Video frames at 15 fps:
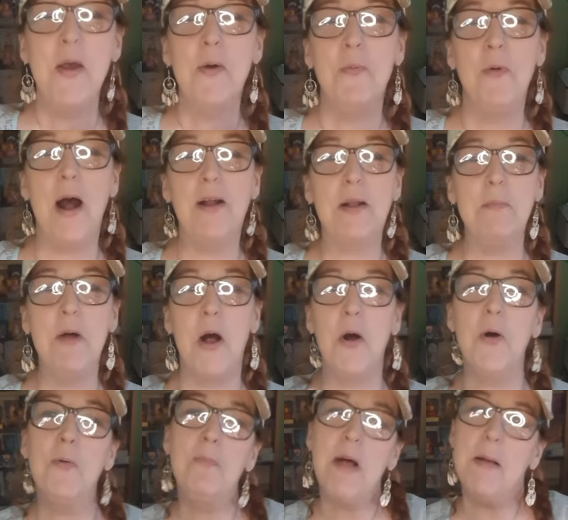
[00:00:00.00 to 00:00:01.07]
Welcome
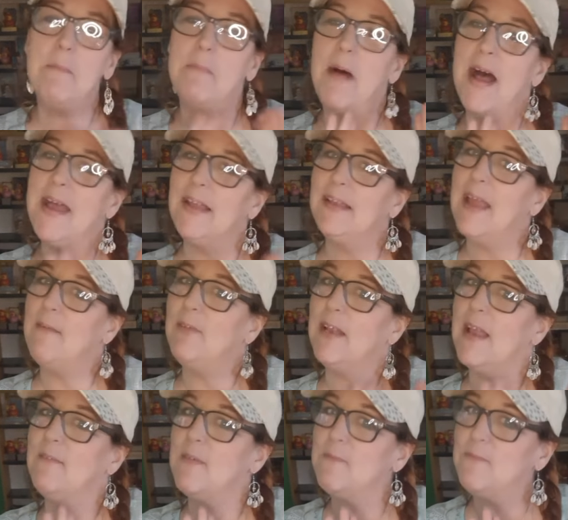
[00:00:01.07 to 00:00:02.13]
home, my eleven
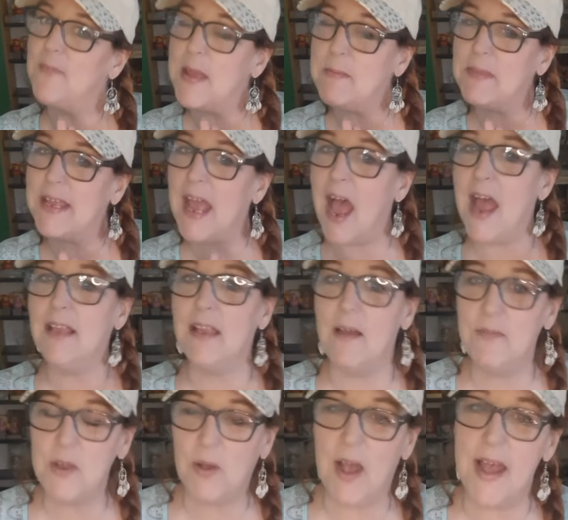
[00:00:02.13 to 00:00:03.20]
eleven family. I
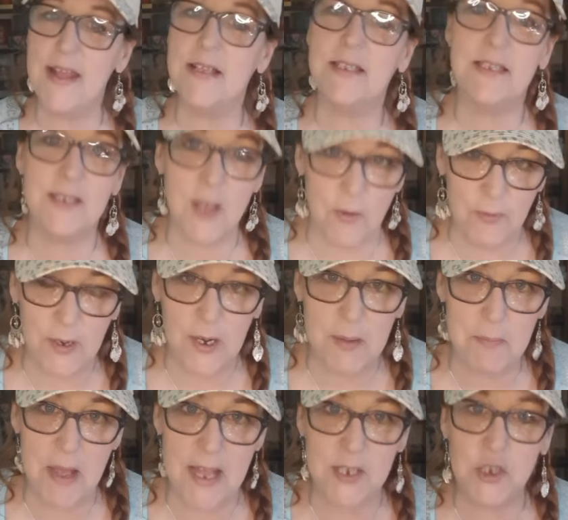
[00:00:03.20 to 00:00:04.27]
love you guys so very
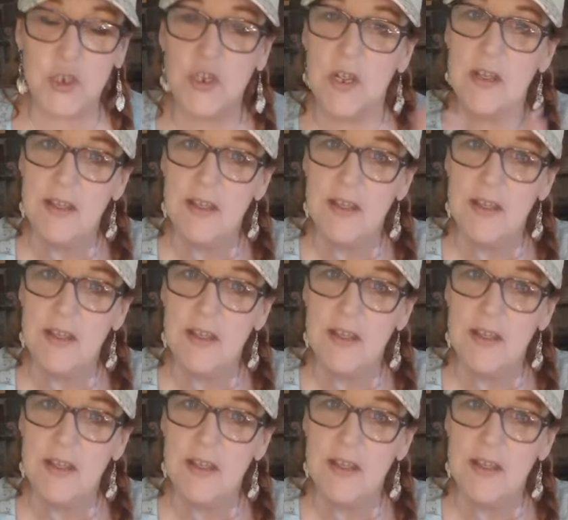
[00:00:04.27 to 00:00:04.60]
much.